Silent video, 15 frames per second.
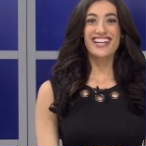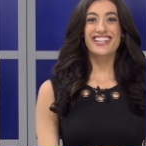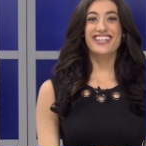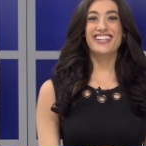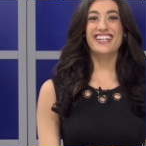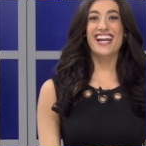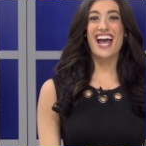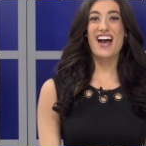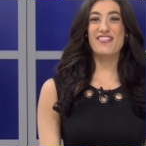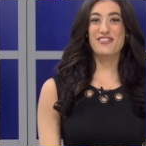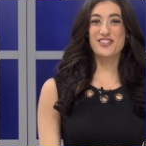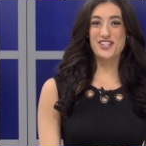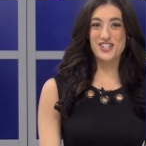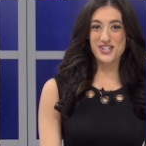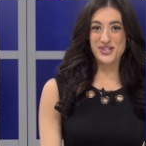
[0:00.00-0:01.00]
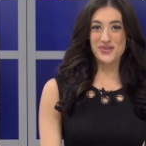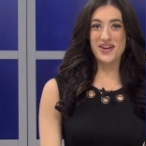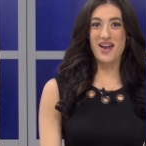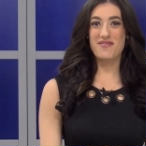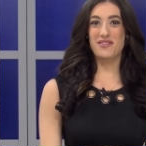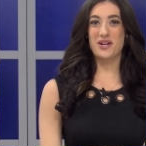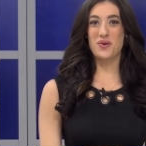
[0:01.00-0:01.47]
Good afternoon,
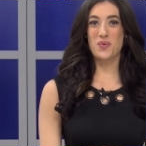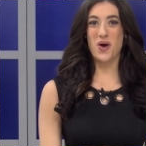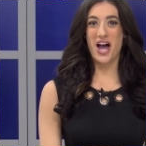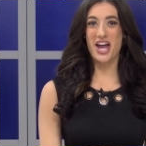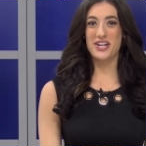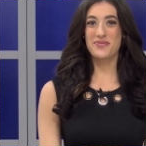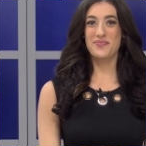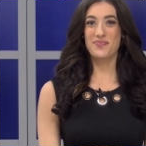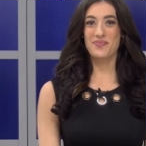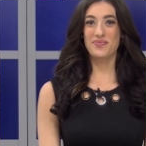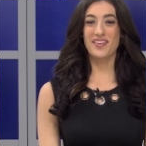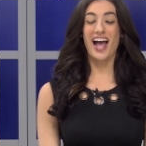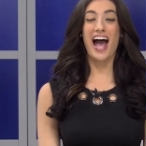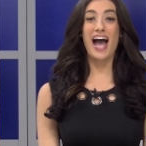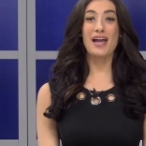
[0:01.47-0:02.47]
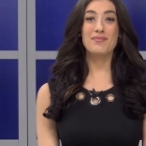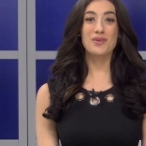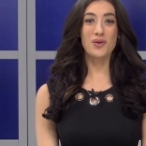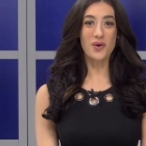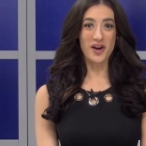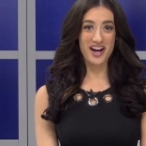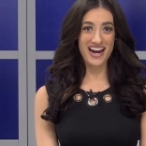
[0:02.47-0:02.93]
everyone. I'm
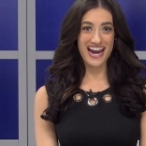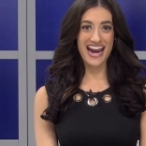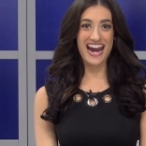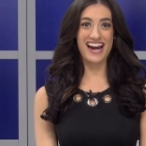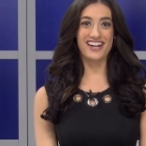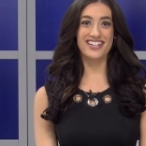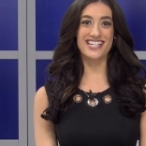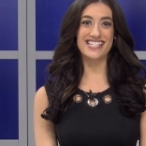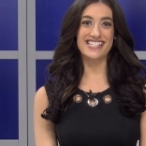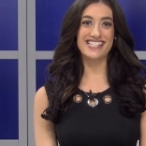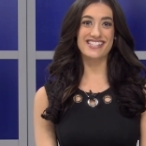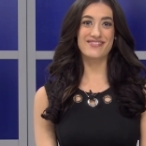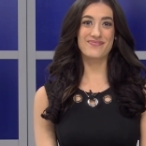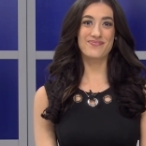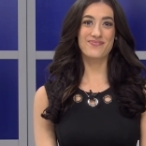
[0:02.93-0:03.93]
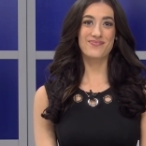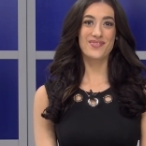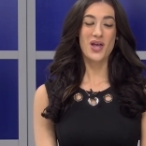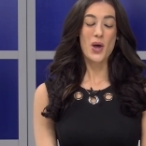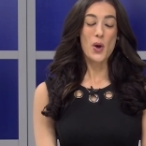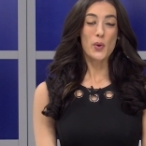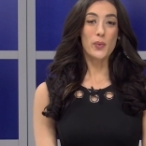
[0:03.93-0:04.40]
Laura Harris.
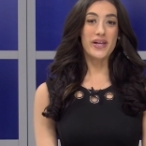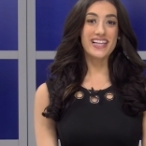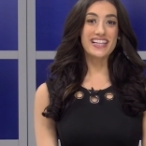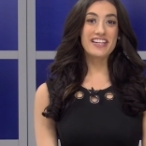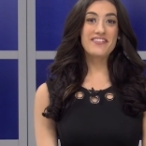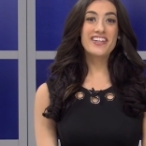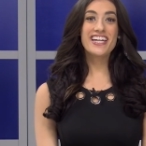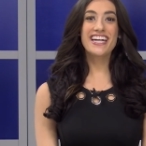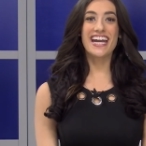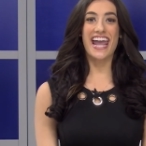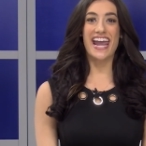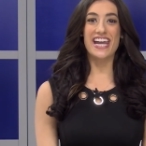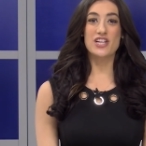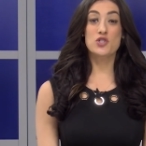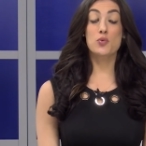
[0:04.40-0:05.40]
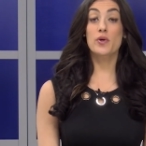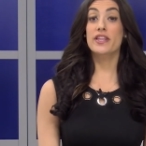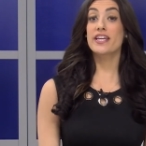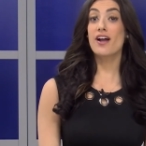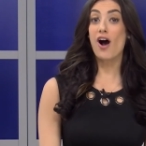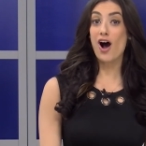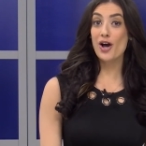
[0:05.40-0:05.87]
We live in an age where
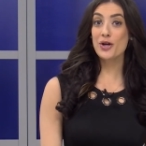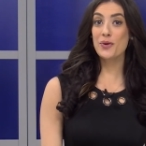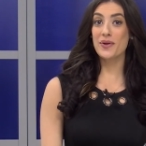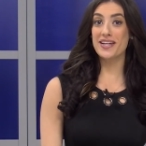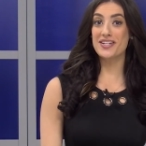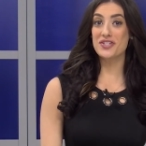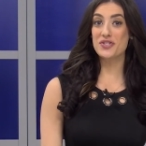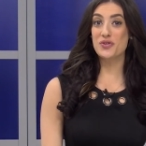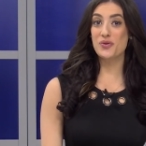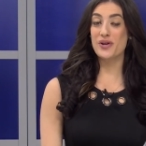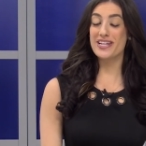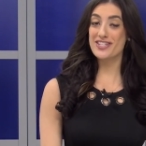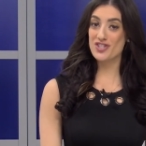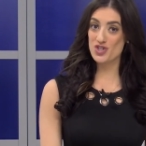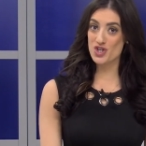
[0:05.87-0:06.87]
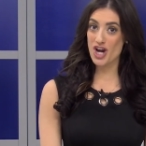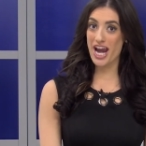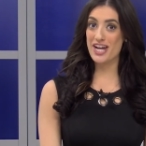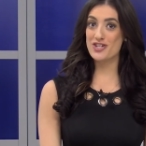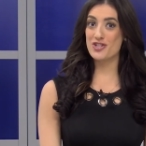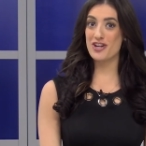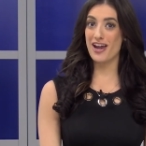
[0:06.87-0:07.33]
the auto industry is
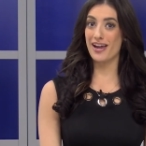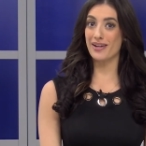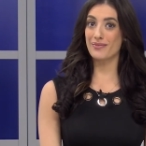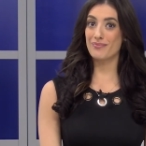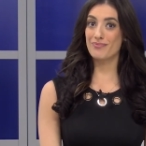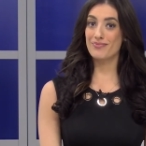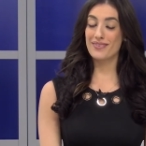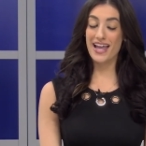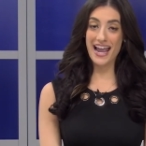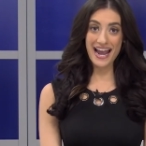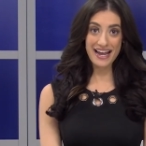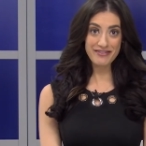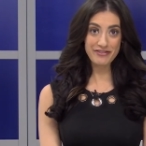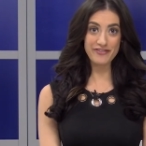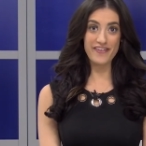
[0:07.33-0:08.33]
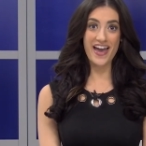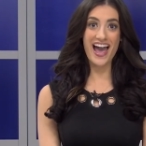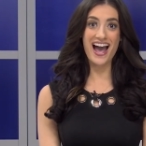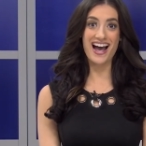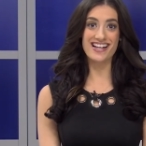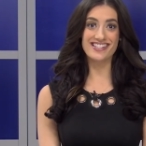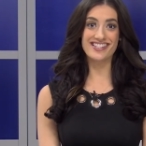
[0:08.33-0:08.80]
changing and
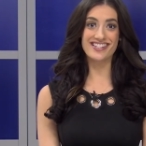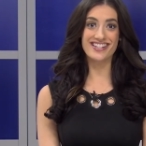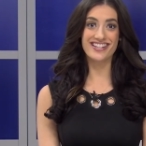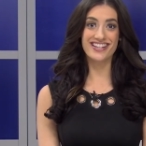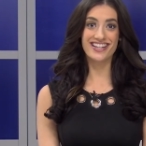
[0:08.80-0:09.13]
fast.